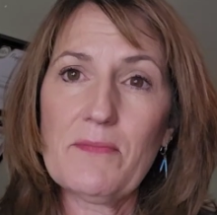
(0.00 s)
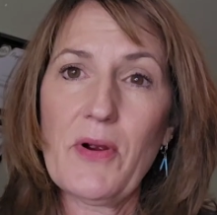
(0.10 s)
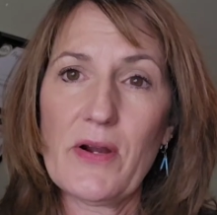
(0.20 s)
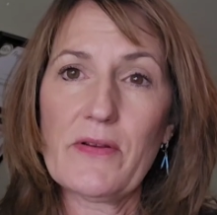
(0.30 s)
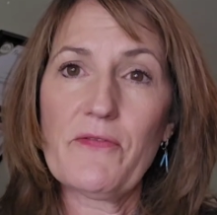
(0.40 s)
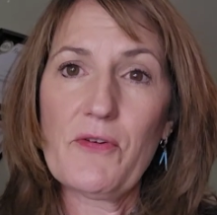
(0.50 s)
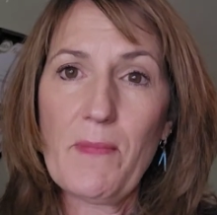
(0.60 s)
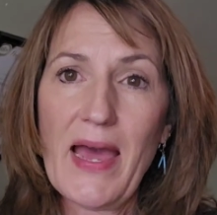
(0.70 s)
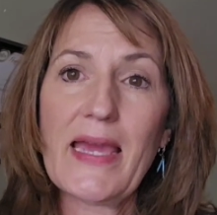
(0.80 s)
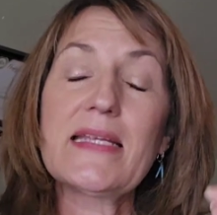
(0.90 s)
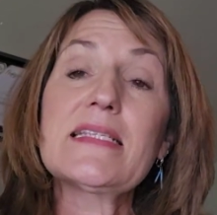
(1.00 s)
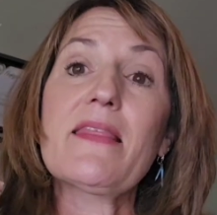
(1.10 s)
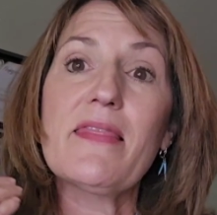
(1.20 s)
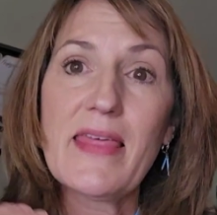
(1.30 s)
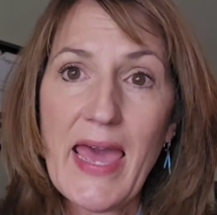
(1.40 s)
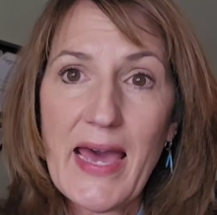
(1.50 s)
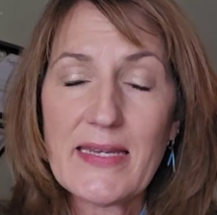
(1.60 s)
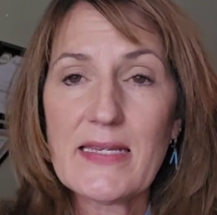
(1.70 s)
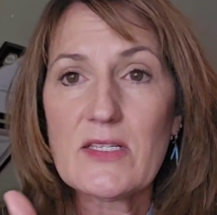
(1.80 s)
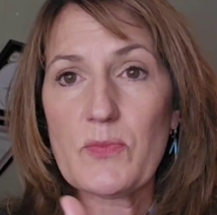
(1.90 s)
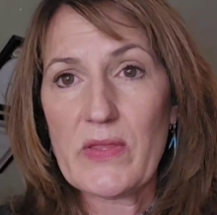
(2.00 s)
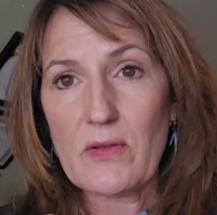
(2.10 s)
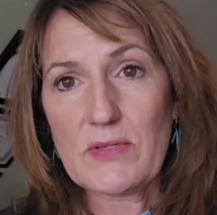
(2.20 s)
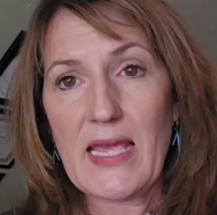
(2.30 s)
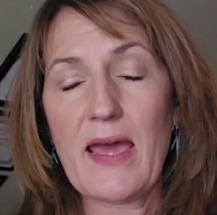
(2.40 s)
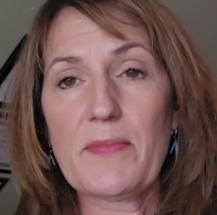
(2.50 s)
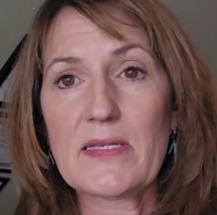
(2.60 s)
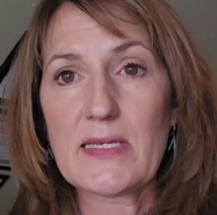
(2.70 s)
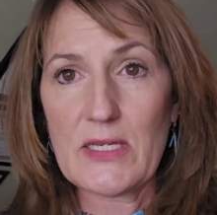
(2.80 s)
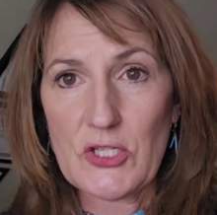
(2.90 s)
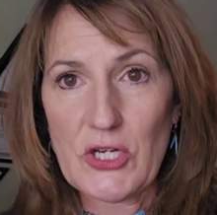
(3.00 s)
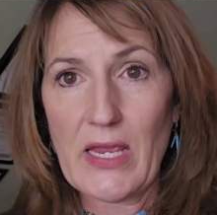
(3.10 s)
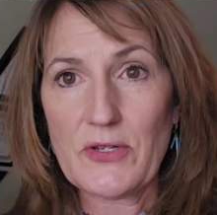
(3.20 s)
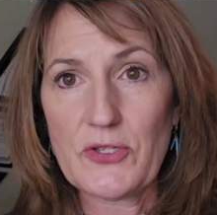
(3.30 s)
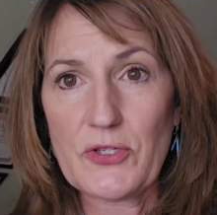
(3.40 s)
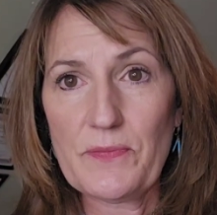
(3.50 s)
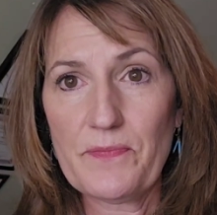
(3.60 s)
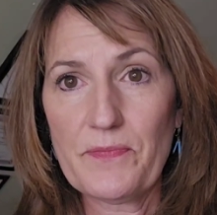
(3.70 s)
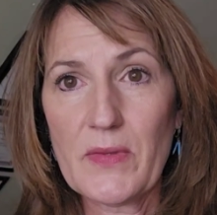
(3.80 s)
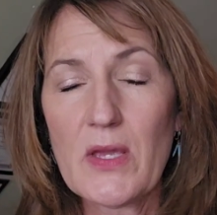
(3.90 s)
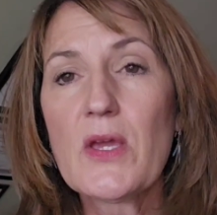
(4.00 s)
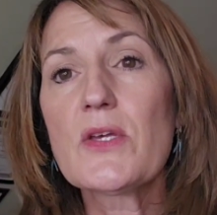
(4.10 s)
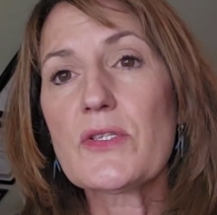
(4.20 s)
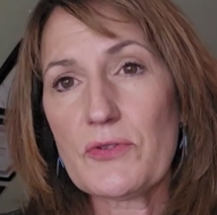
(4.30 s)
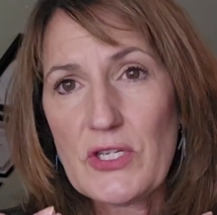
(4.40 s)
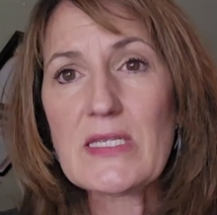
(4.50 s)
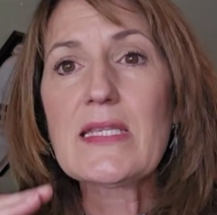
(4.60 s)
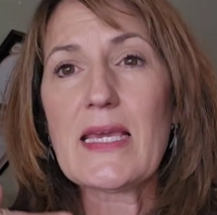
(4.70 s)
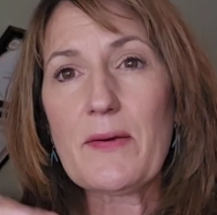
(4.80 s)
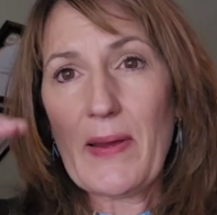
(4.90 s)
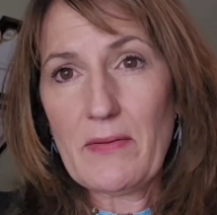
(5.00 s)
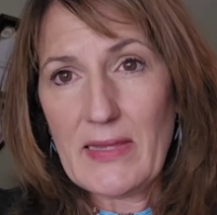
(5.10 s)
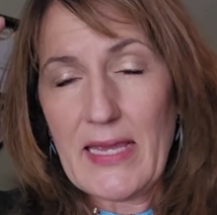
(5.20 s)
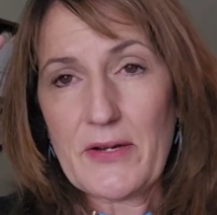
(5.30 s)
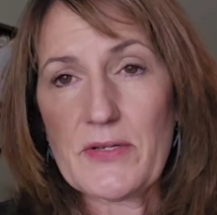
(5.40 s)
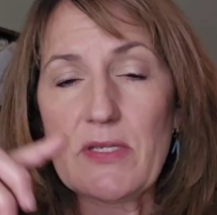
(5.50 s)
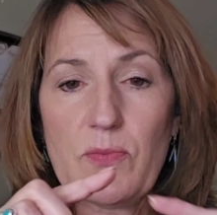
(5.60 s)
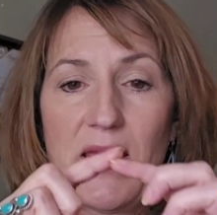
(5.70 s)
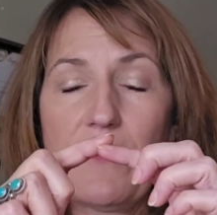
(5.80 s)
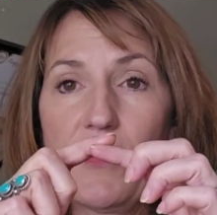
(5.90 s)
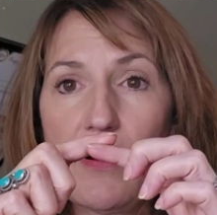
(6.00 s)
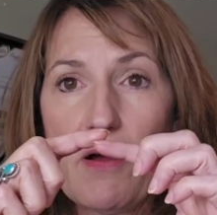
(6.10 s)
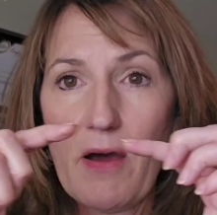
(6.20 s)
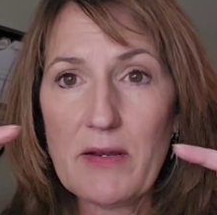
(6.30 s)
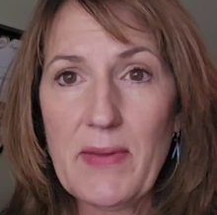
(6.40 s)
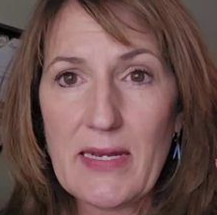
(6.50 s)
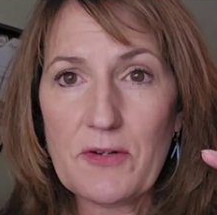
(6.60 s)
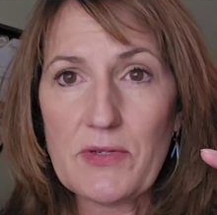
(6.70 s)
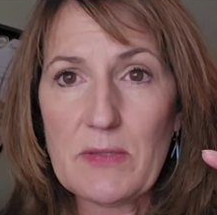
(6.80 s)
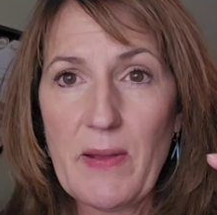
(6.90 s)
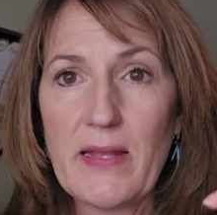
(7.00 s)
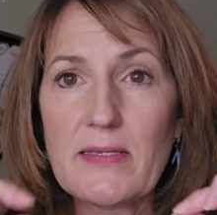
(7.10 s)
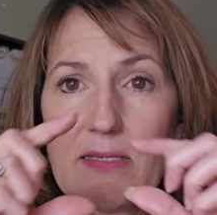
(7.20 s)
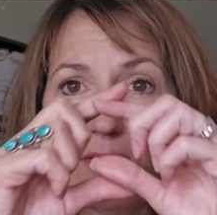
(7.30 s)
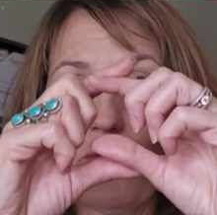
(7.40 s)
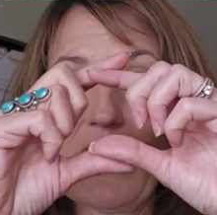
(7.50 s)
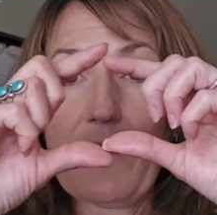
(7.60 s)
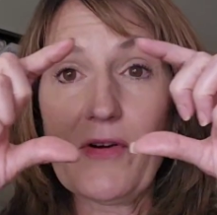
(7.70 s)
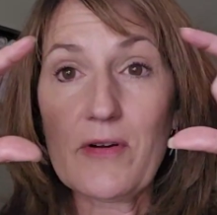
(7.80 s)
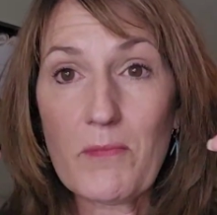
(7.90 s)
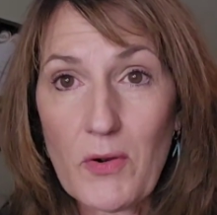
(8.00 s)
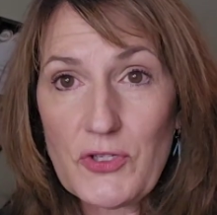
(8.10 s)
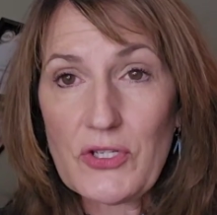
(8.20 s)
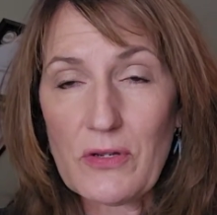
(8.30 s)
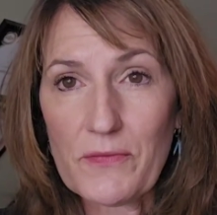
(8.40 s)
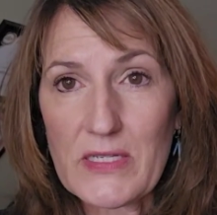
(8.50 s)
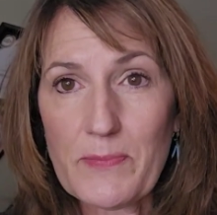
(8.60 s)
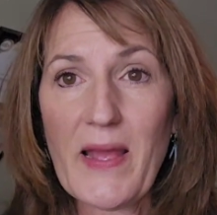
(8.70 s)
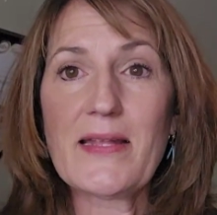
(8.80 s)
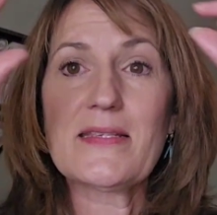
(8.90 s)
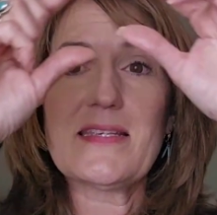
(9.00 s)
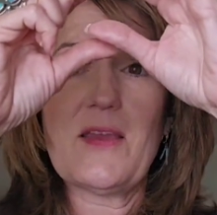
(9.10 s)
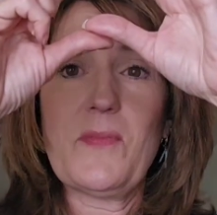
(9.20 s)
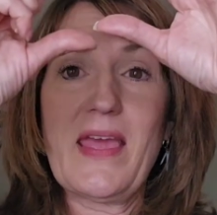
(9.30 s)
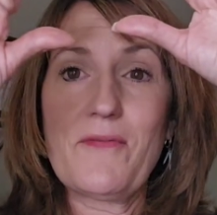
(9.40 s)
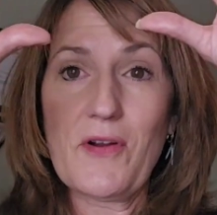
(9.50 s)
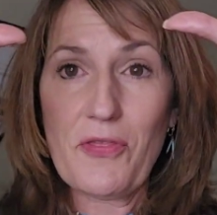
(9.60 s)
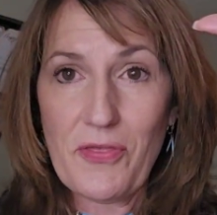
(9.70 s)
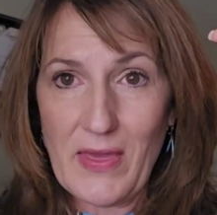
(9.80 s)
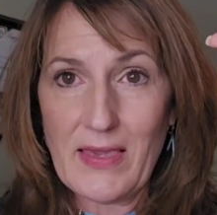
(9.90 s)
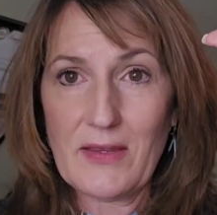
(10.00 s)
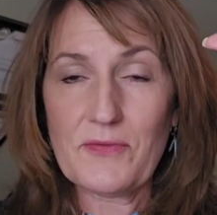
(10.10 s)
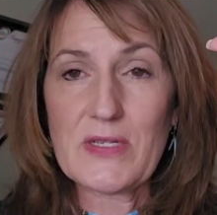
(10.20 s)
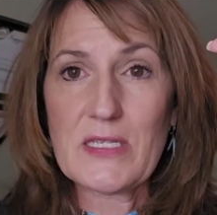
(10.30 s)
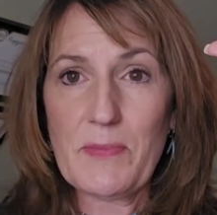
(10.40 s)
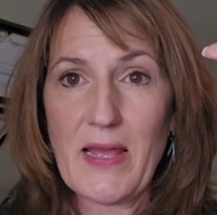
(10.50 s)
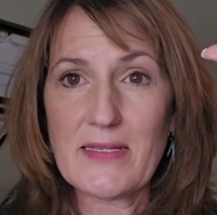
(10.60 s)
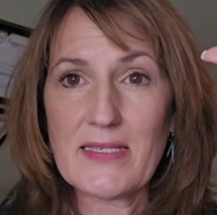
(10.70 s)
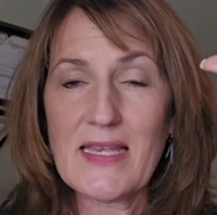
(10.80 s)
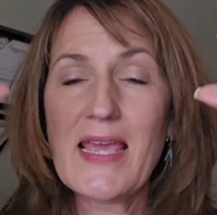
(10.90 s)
part of your mind, that is when those habits can change. So just think about layers. We have our automatic response, we have our emotional response, and we have our thinking response.